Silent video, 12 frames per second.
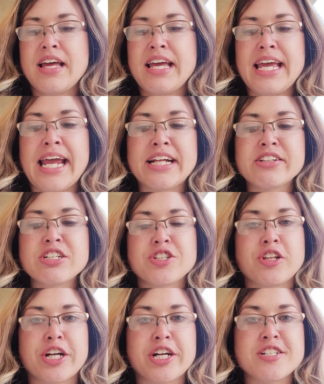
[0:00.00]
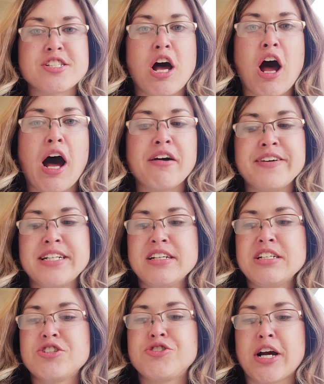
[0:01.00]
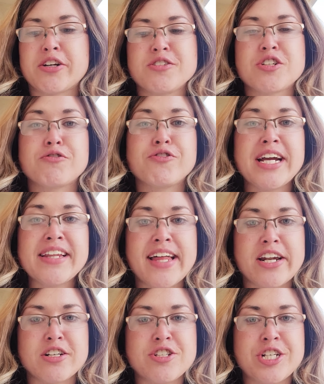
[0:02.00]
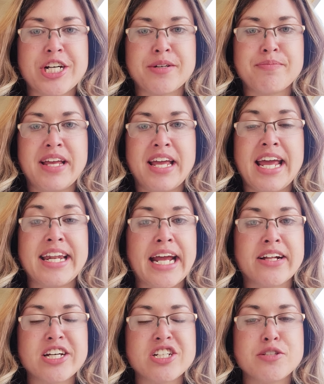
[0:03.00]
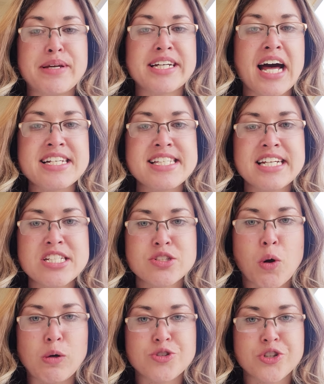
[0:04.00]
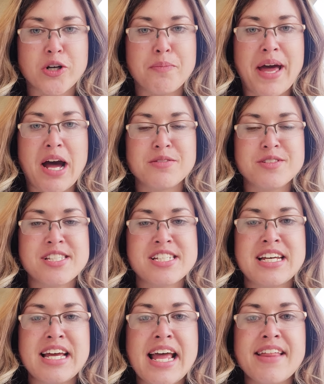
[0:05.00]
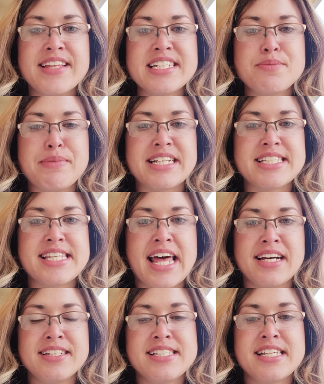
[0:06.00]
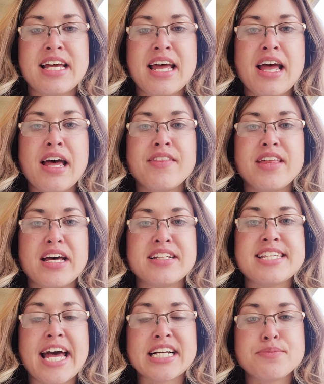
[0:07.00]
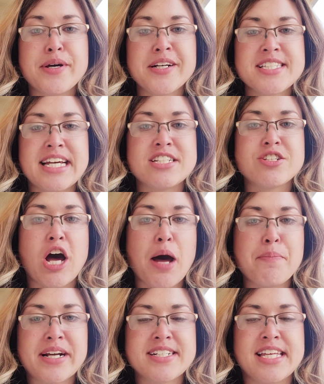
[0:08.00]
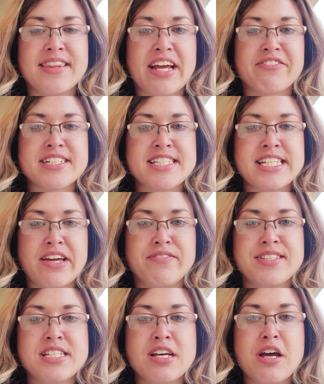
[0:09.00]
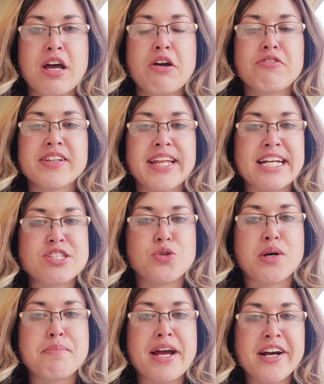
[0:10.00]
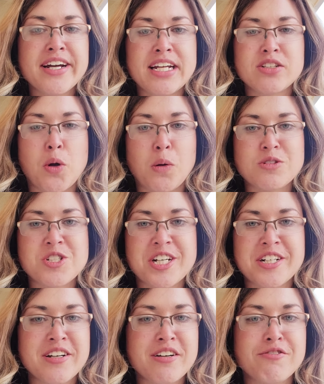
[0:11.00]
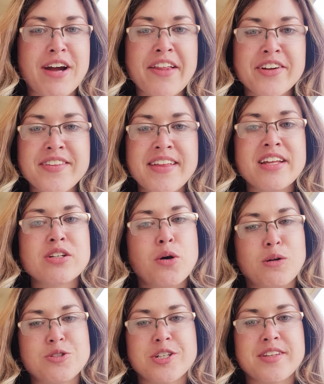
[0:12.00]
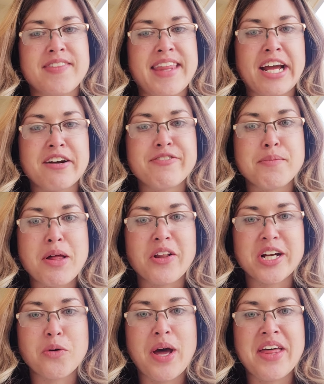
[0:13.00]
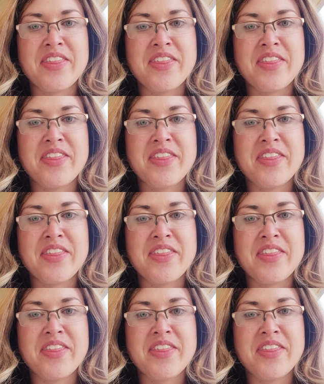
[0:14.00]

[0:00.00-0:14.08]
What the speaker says: English learners often struggle to read literature in English because it is cultural bound. This means that the textbooks and topics that they received relate to American culture rather than the culture that they are familiar with.